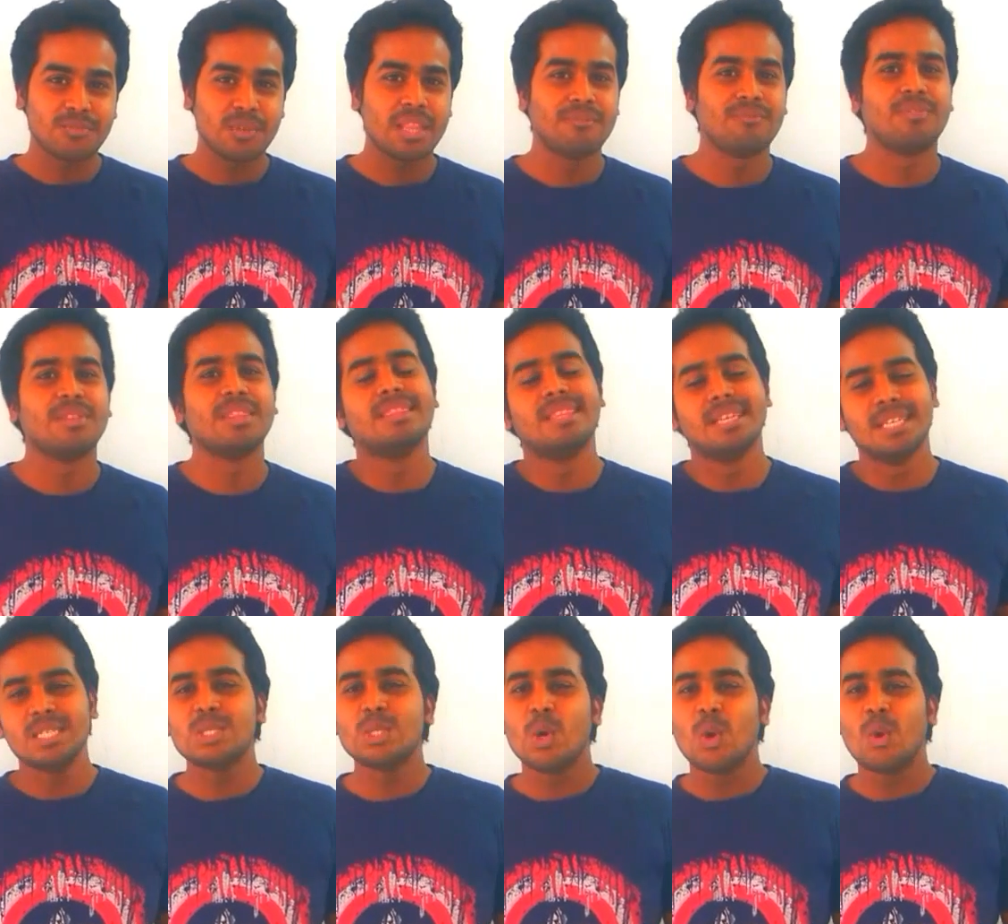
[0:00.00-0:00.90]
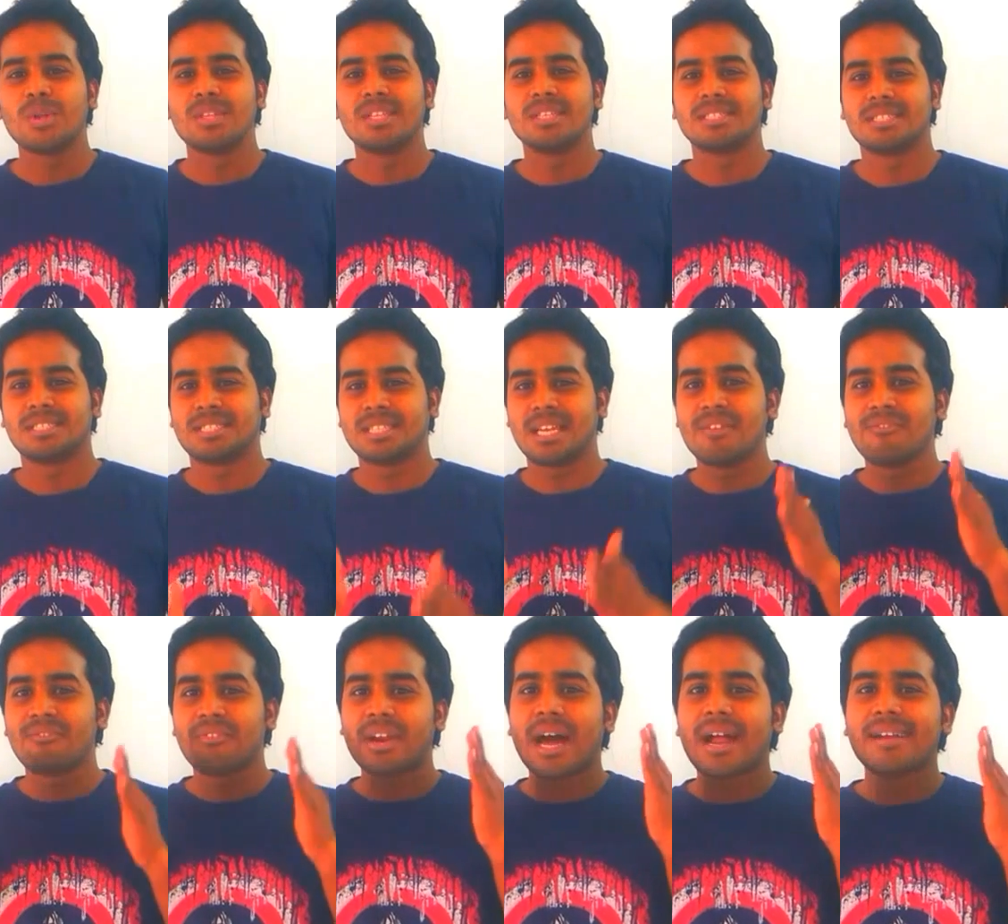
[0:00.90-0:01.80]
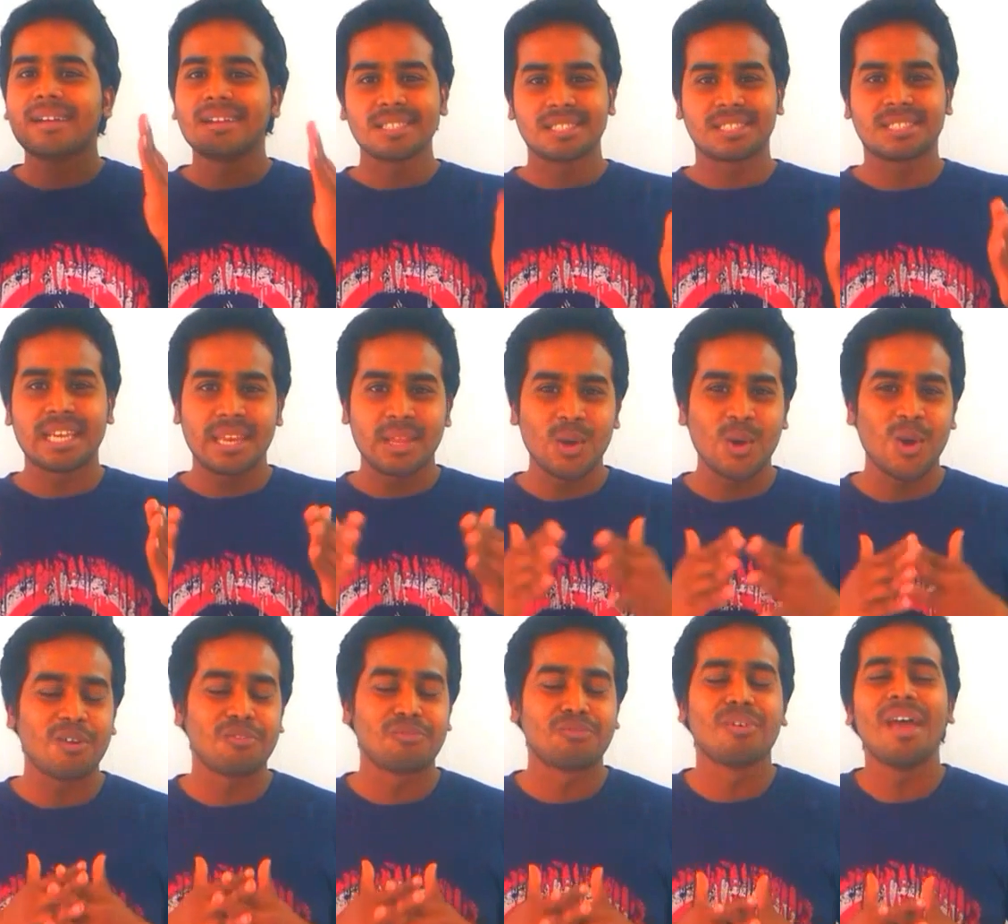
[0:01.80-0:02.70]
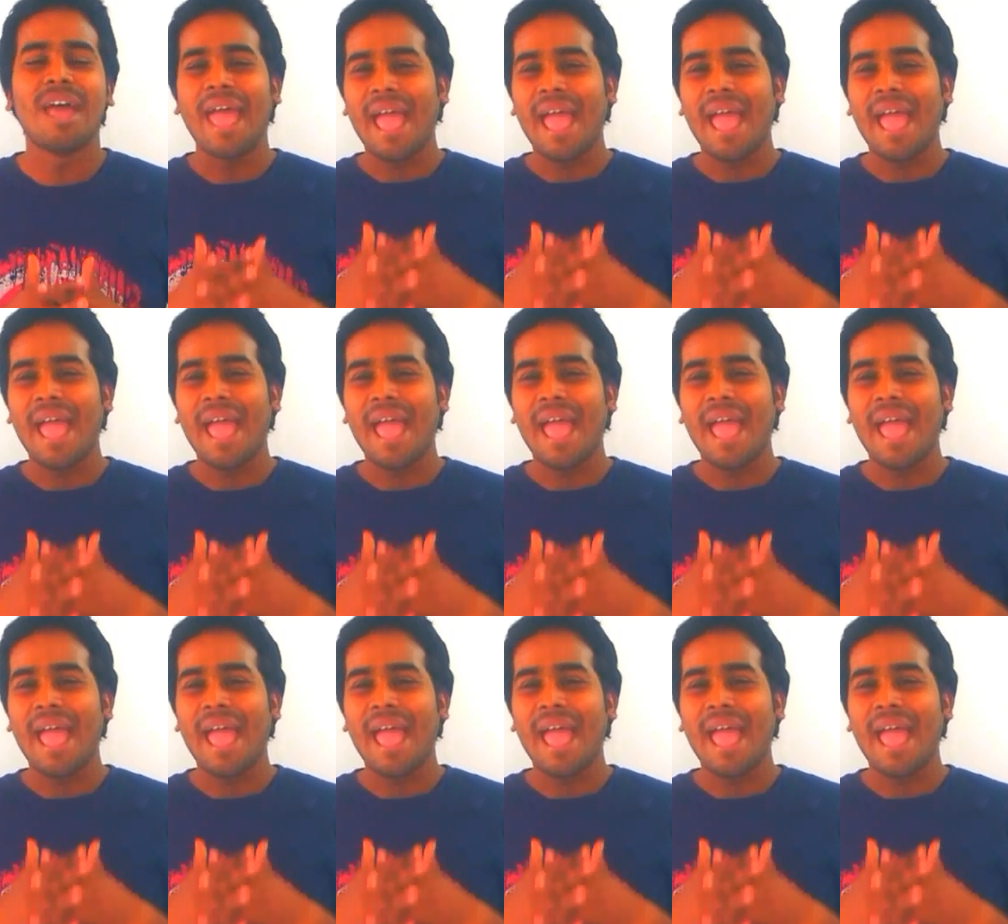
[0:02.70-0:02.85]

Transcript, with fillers: When with this note, this is Sunny Panandas signing off,